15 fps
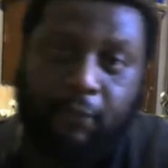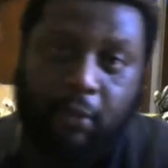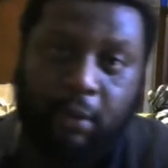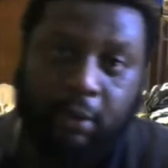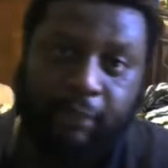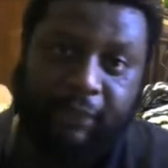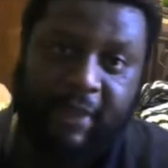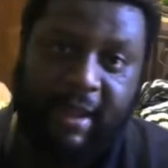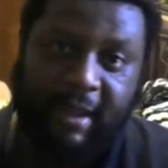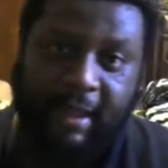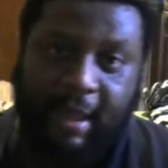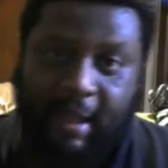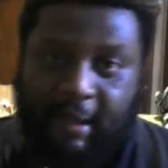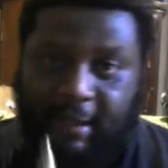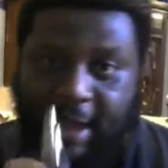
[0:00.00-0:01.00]
little thing.
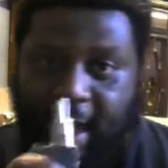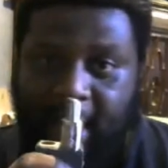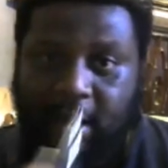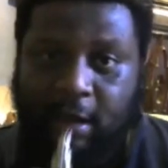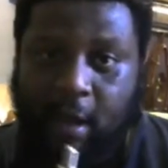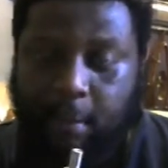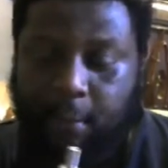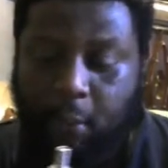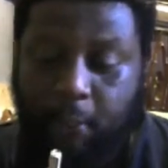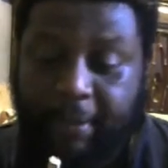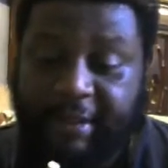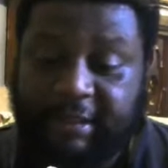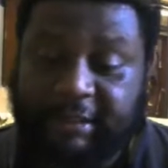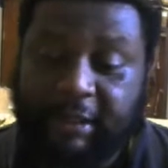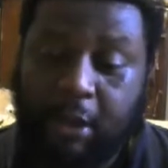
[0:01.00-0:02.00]
Got it a couple of
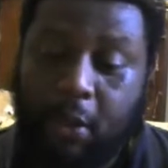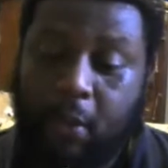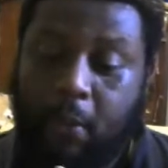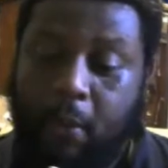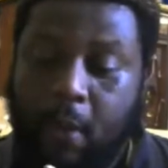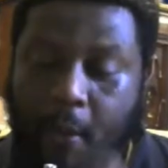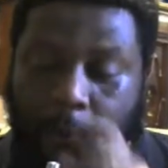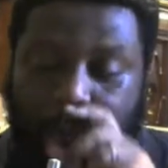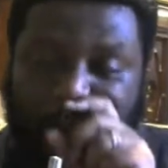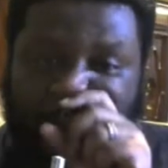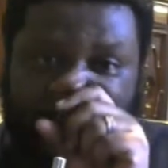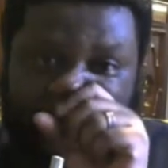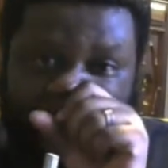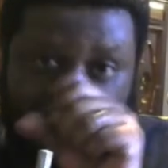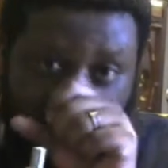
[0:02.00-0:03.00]
weeks ago.
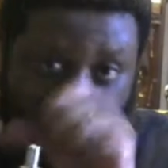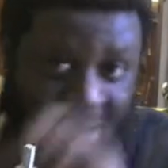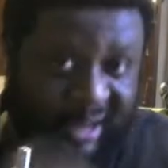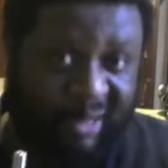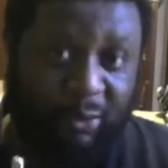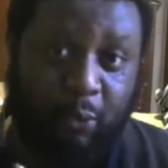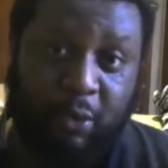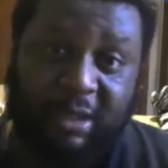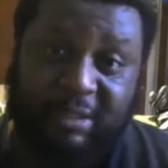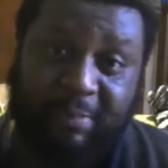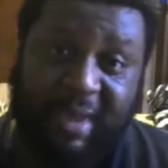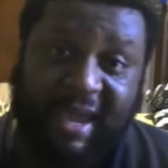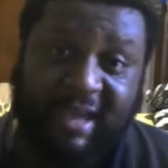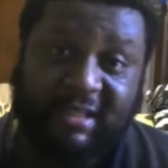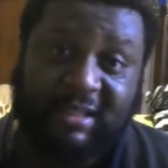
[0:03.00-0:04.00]
Wanted to run it through its
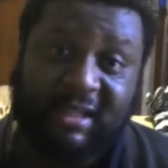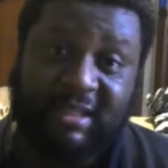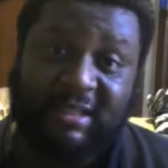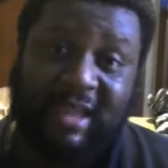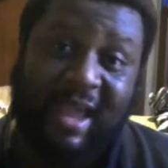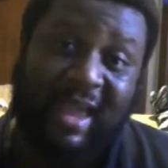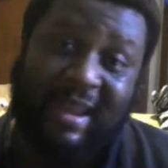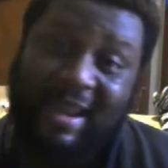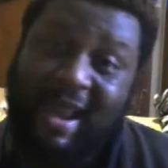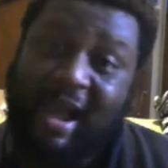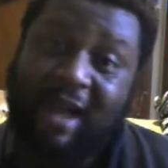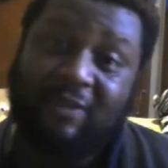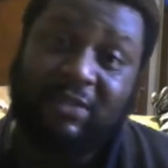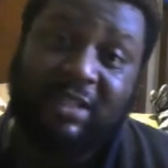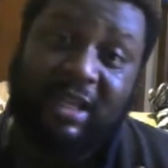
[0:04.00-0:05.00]
paces. Now
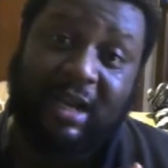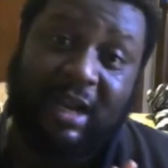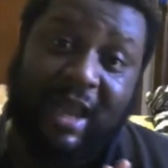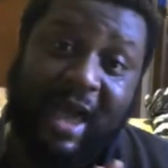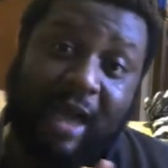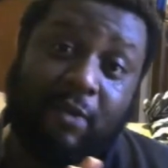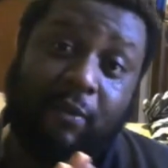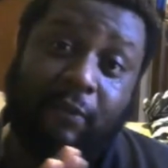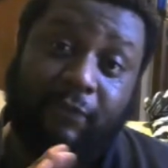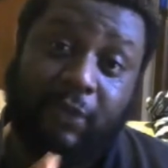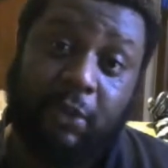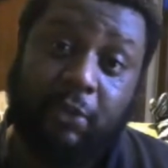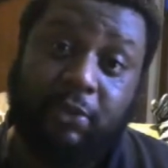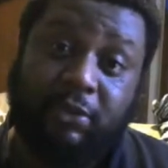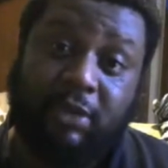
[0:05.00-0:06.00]
I've seen a lot of
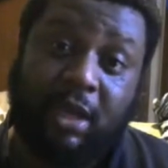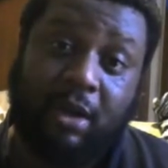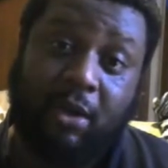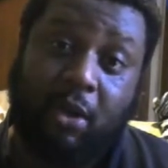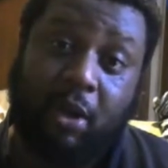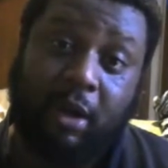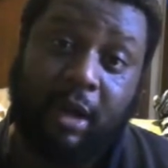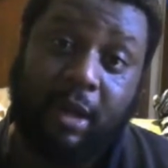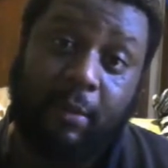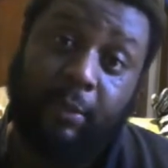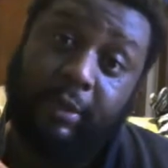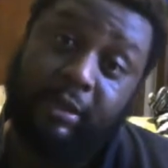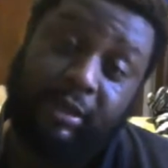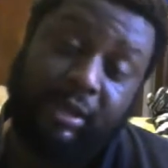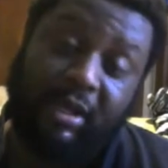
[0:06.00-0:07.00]
reviews done on it,
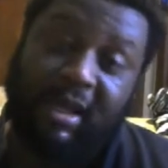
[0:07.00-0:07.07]
which